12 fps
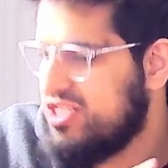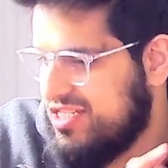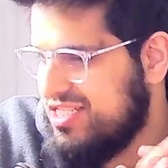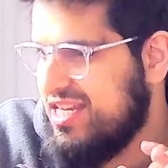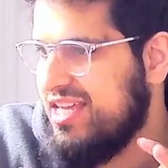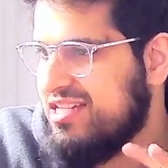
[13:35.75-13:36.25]
it's
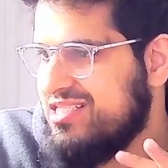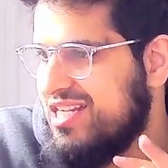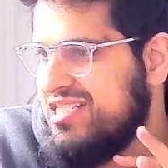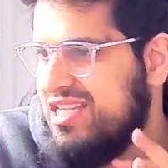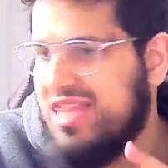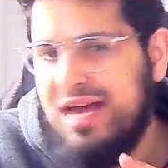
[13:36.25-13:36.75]
sitting at
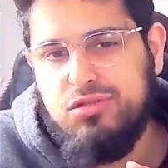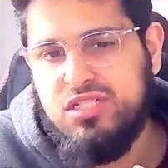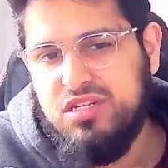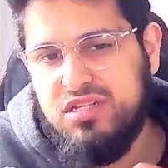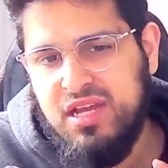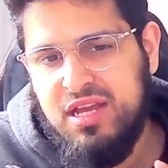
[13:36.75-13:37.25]

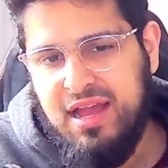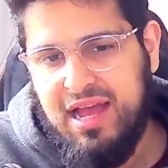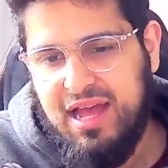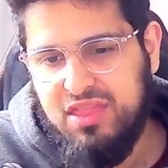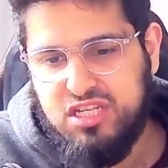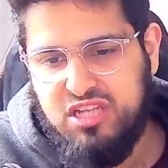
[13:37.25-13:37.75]
60,000
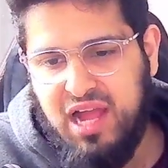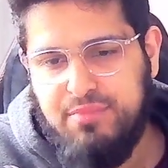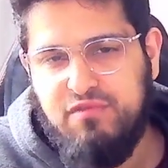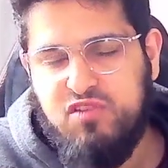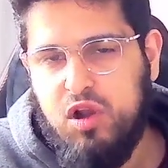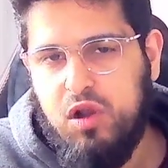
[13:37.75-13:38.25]
at the time
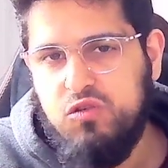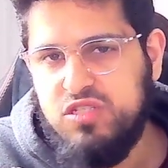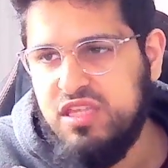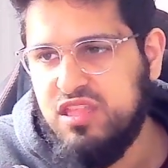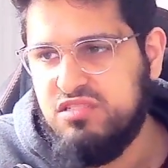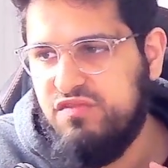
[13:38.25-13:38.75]
of
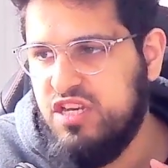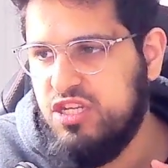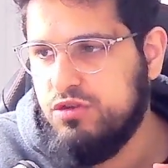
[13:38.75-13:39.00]
closing this video.